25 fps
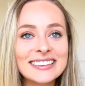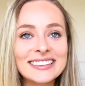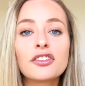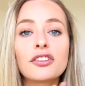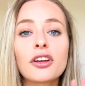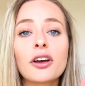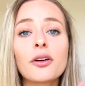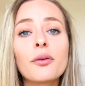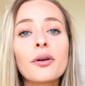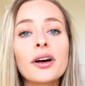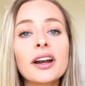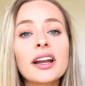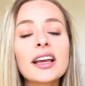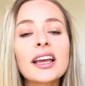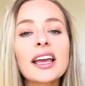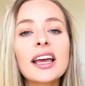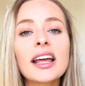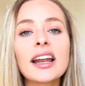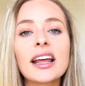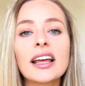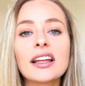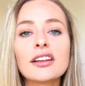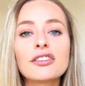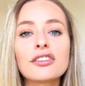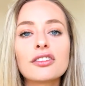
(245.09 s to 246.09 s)
So I want to
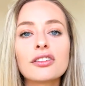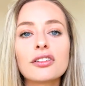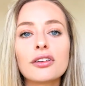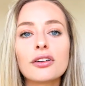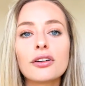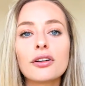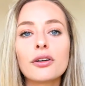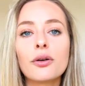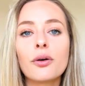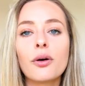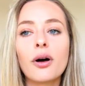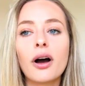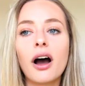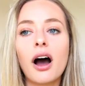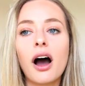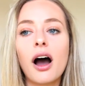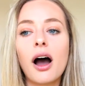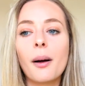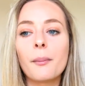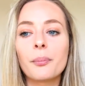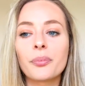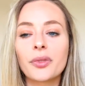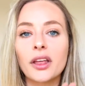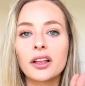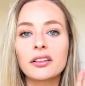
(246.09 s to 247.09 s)
get into
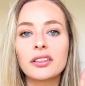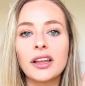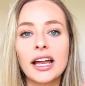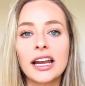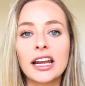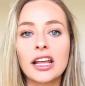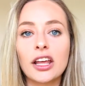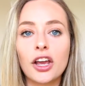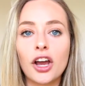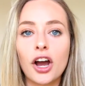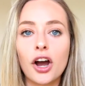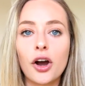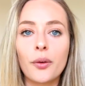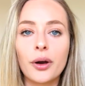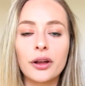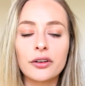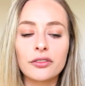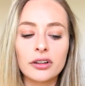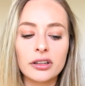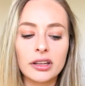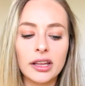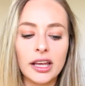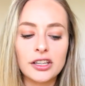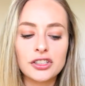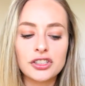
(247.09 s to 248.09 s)
letting go in
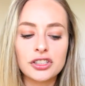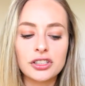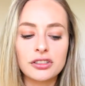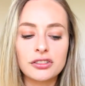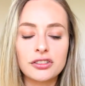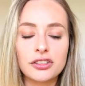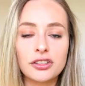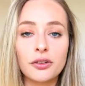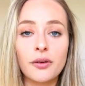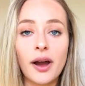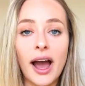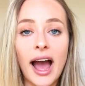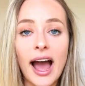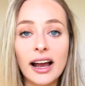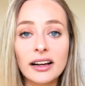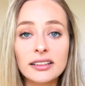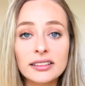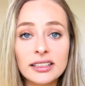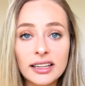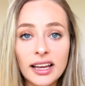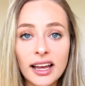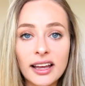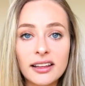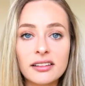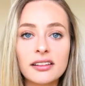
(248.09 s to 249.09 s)
relation to
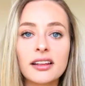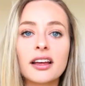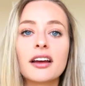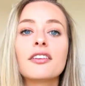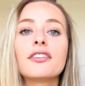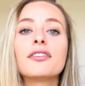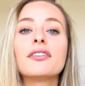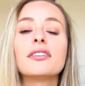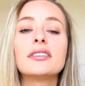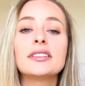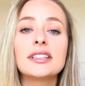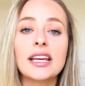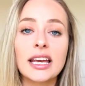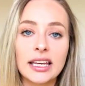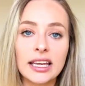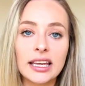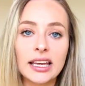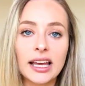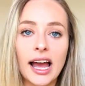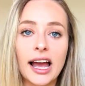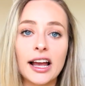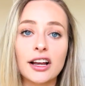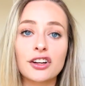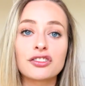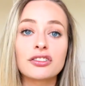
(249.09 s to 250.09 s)
acting as if,
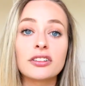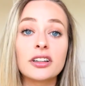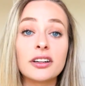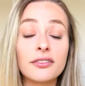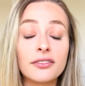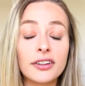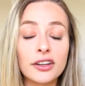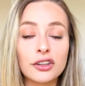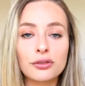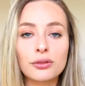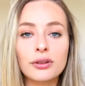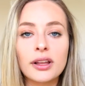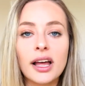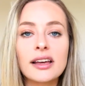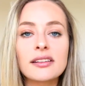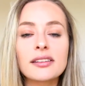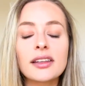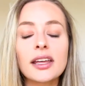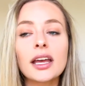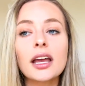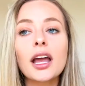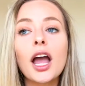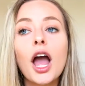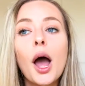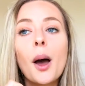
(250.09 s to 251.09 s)
taking action, and
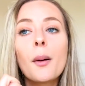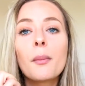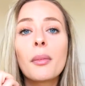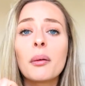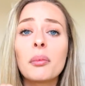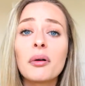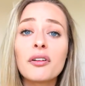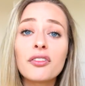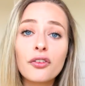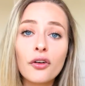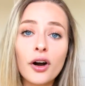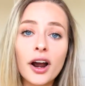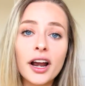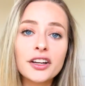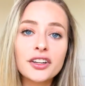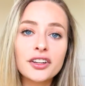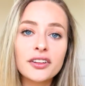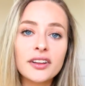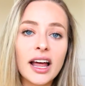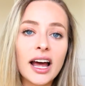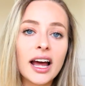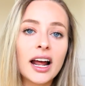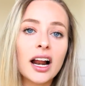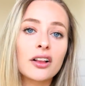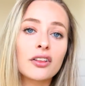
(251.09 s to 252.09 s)
visualizing. But before I do
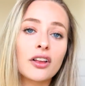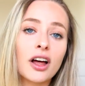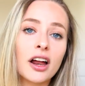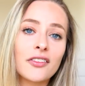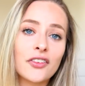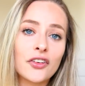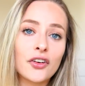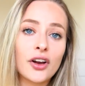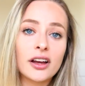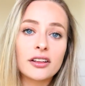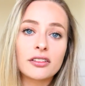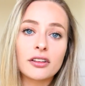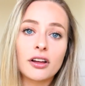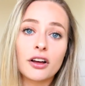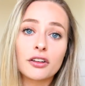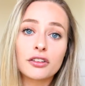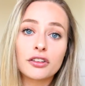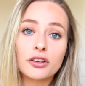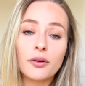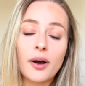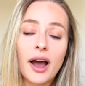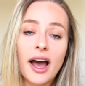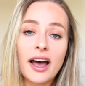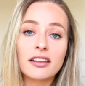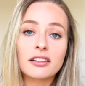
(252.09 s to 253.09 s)
that, a lot of you guys
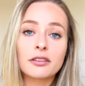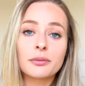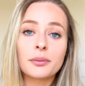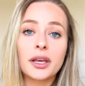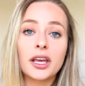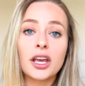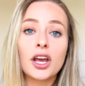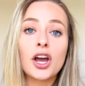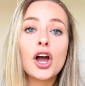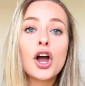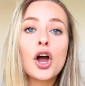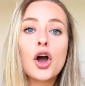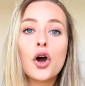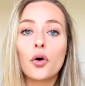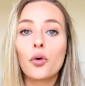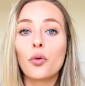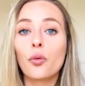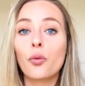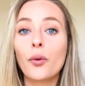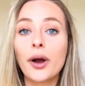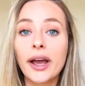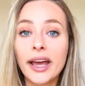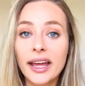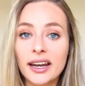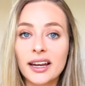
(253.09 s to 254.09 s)
also asked me
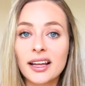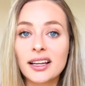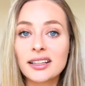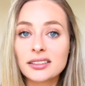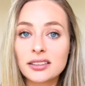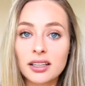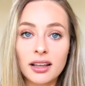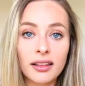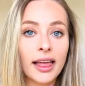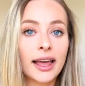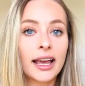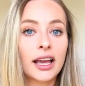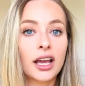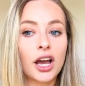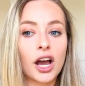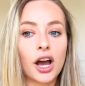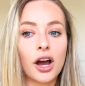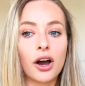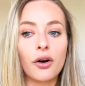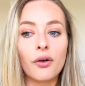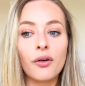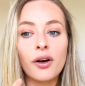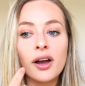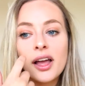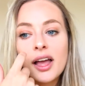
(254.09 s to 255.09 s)
when to let
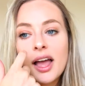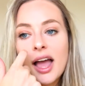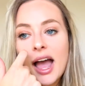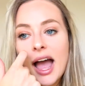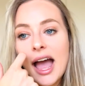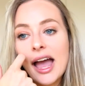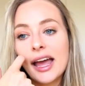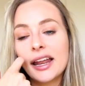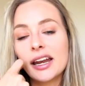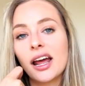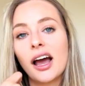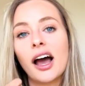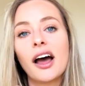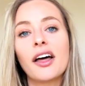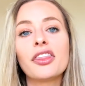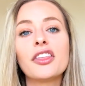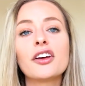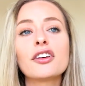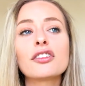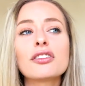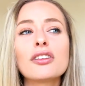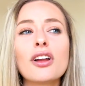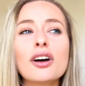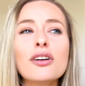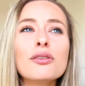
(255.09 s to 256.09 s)
go. And
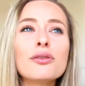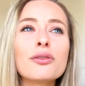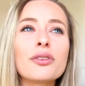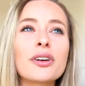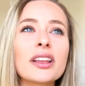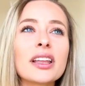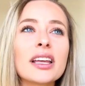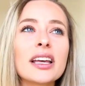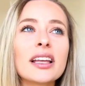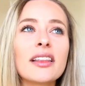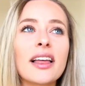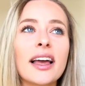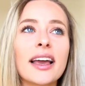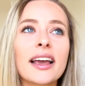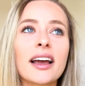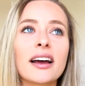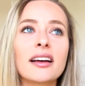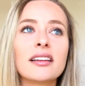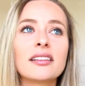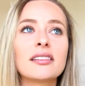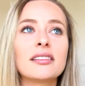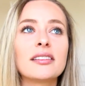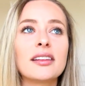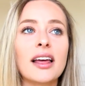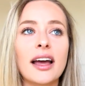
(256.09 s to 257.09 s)
there's no really
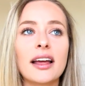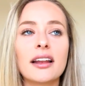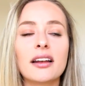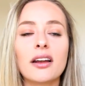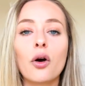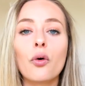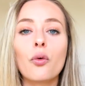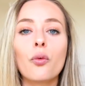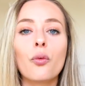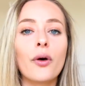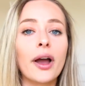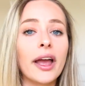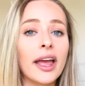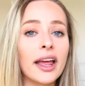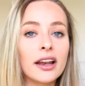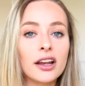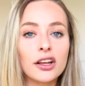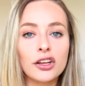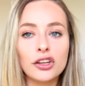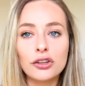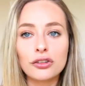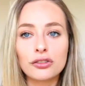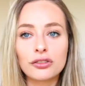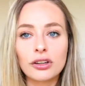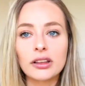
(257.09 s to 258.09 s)
like set when
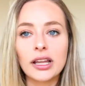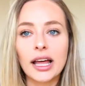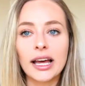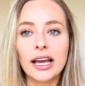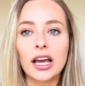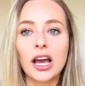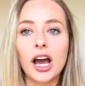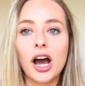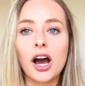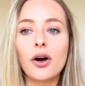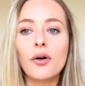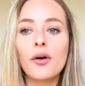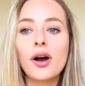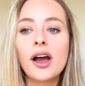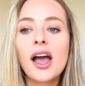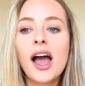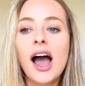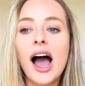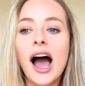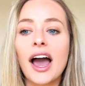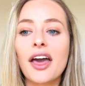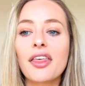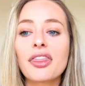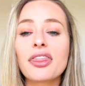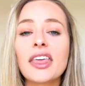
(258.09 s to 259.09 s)
you should let go.
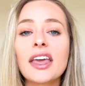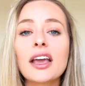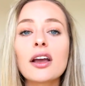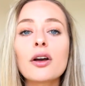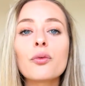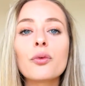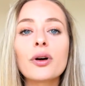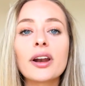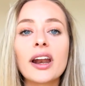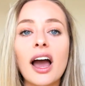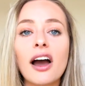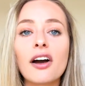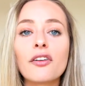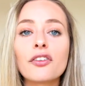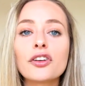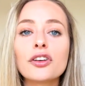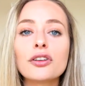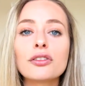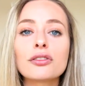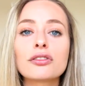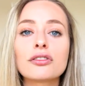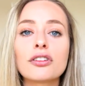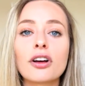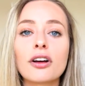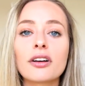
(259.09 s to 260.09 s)
I think whenever
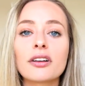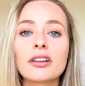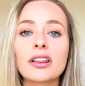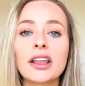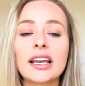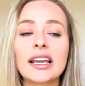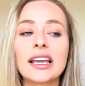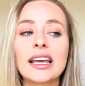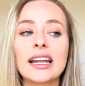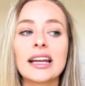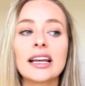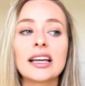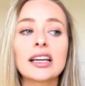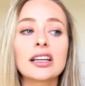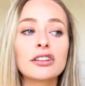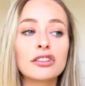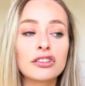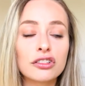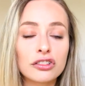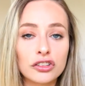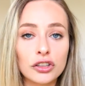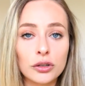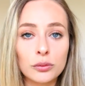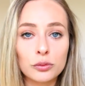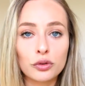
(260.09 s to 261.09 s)
you start like getting
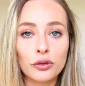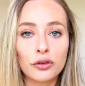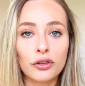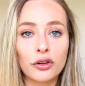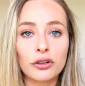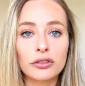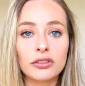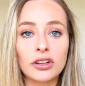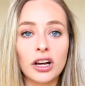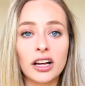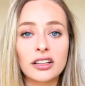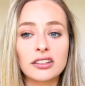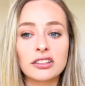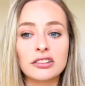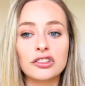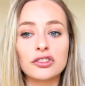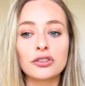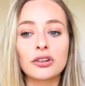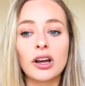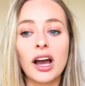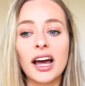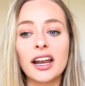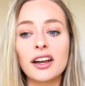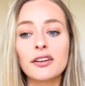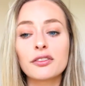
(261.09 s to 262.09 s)
consumed with your thoughts, and you
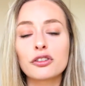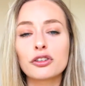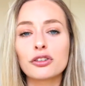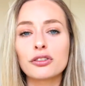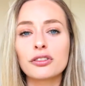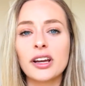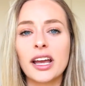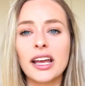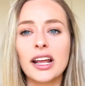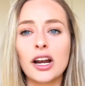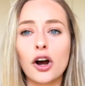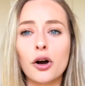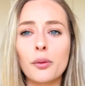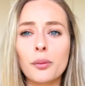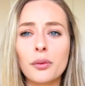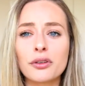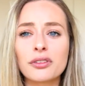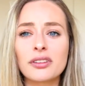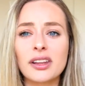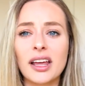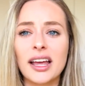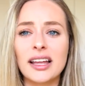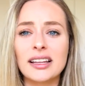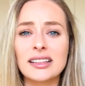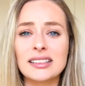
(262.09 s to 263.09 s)
kind of create
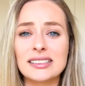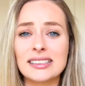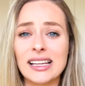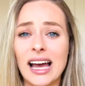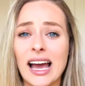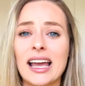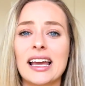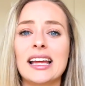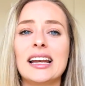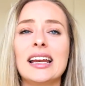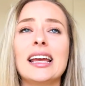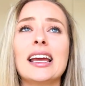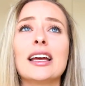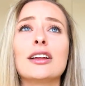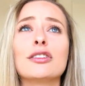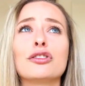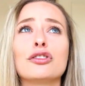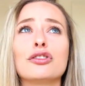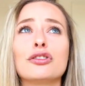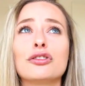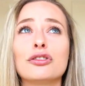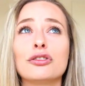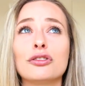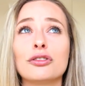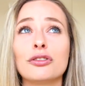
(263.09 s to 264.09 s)
almost anxiety and
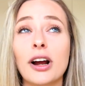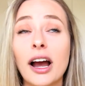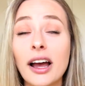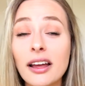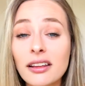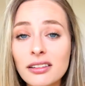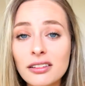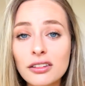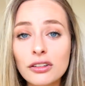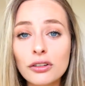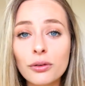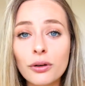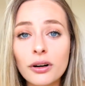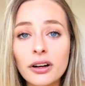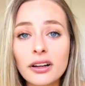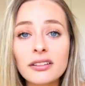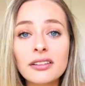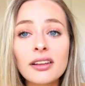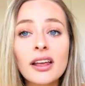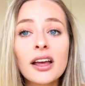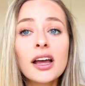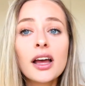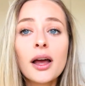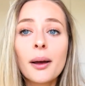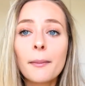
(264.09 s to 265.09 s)
stress
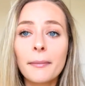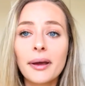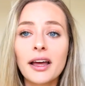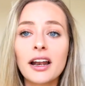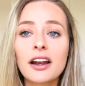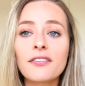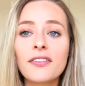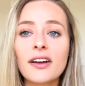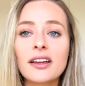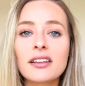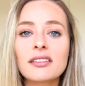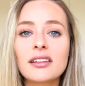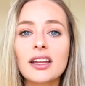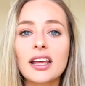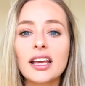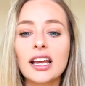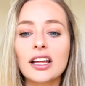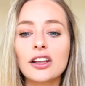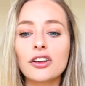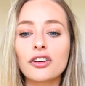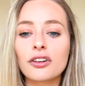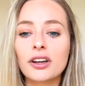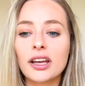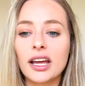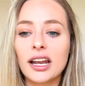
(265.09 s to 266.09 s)
towards manifesting,
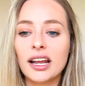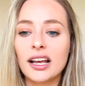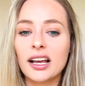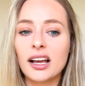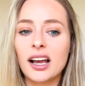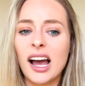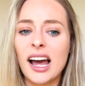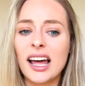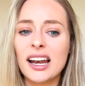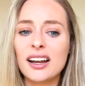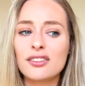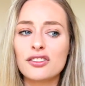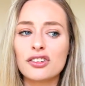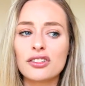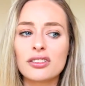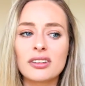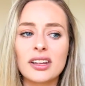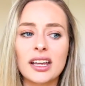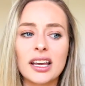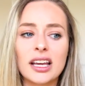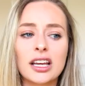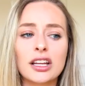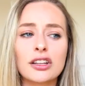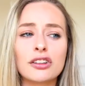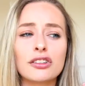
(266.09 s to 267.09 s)
and you're getting kind of just
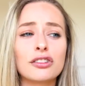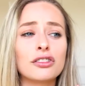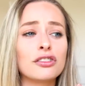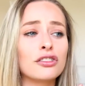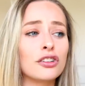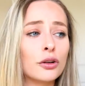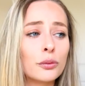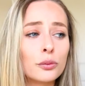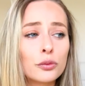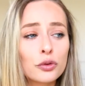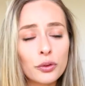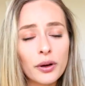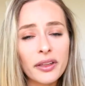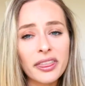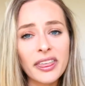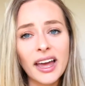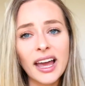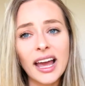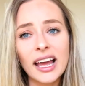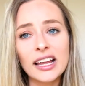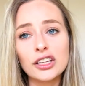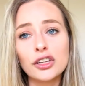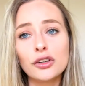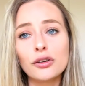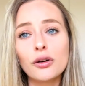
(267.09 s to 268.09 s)
like consumed with
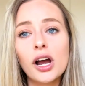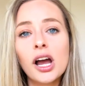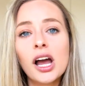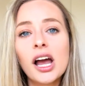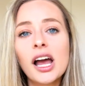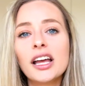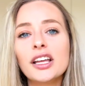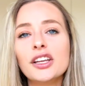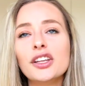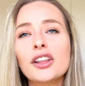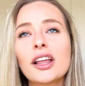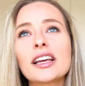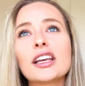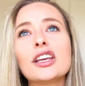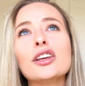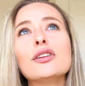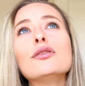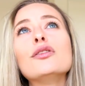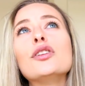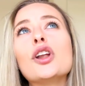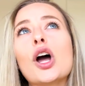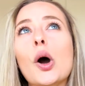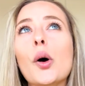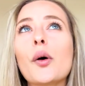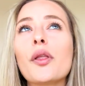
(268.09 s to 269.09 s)
it, and you like, you
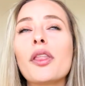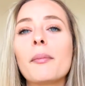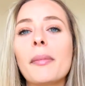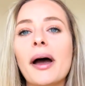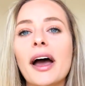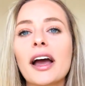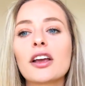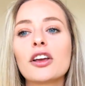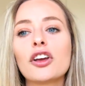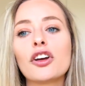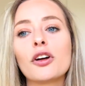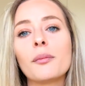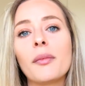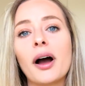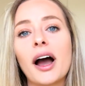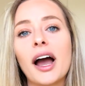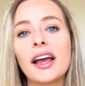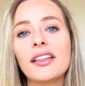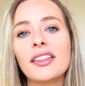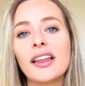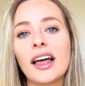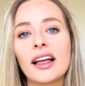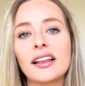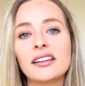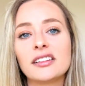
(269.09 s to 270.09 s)
know, in the back of your
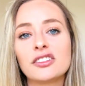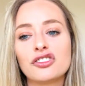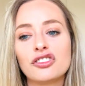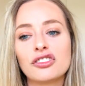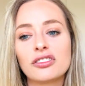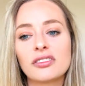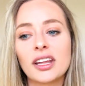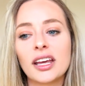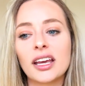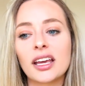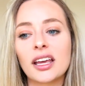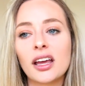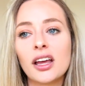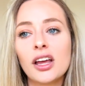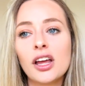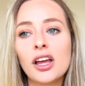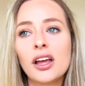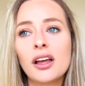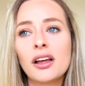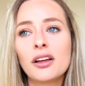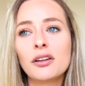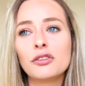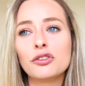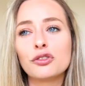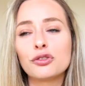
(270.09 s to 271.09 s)
mind that it's just like
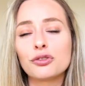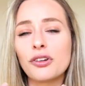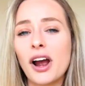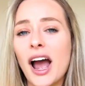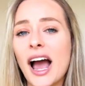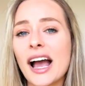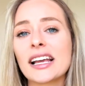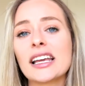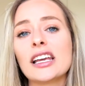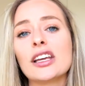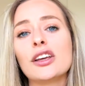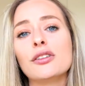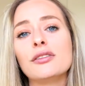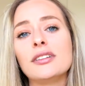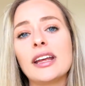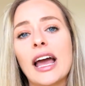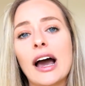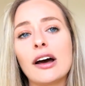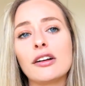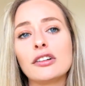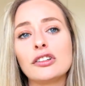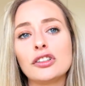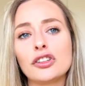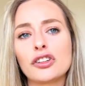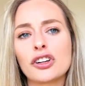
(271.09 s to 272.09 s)
dragging you
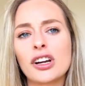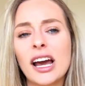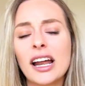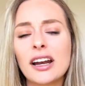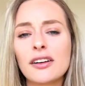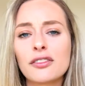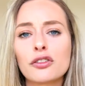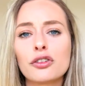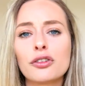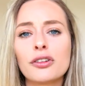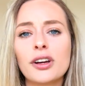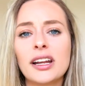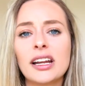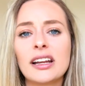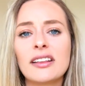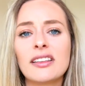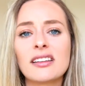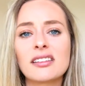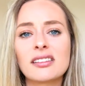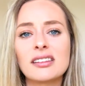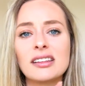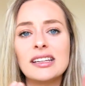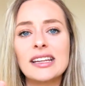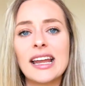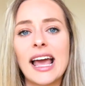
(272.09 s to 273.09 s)
down, and you're kind of creating
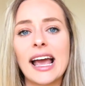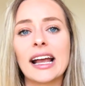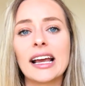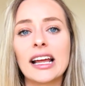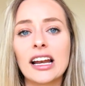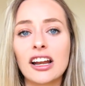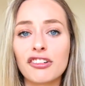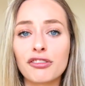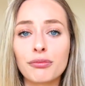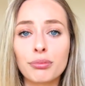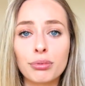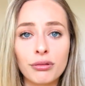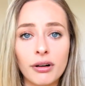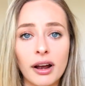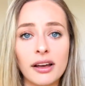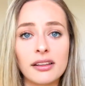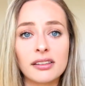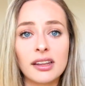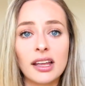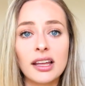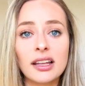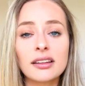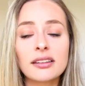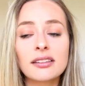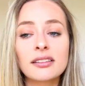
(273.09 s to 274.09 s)
this negative
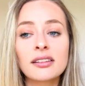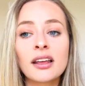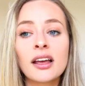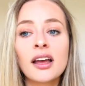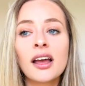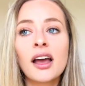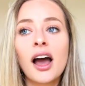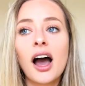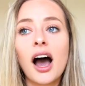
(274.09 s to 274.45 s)
presence,